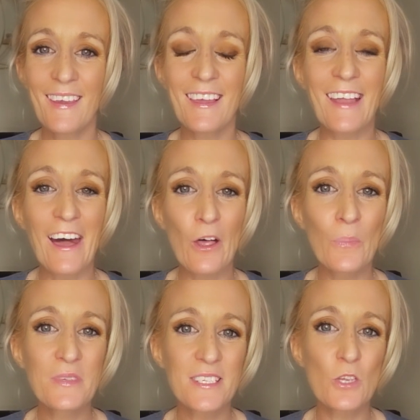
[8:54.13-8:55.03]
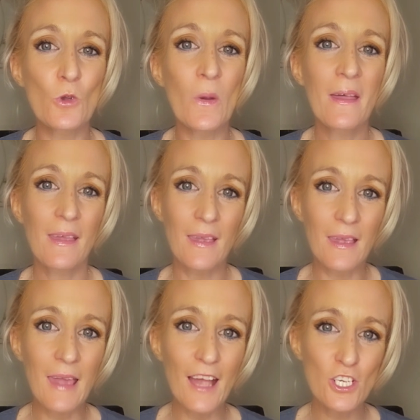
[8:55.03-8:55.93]
it helps to
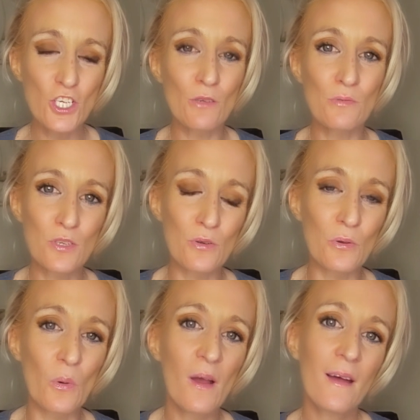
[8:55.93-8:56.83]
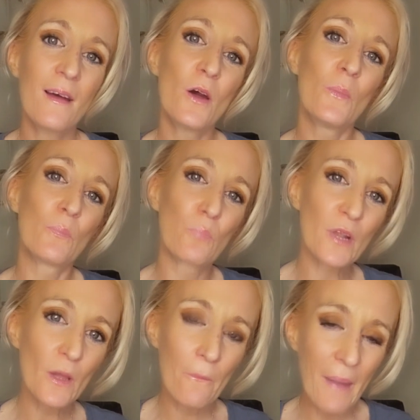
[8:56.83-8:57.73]
get you to
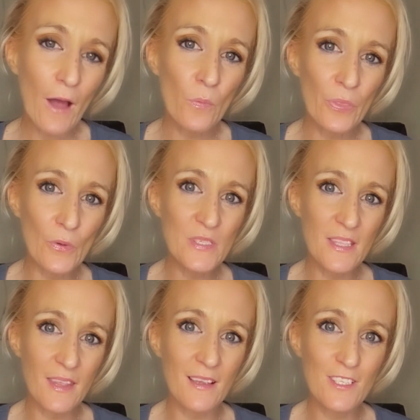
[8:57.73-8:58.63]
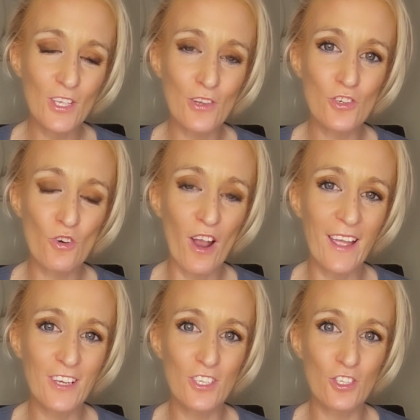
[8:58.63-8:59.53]
bring about those things that you're
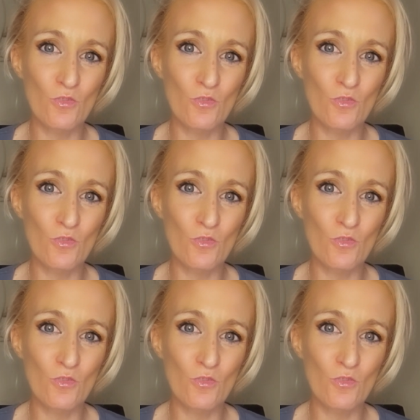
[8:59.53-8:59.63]
trying to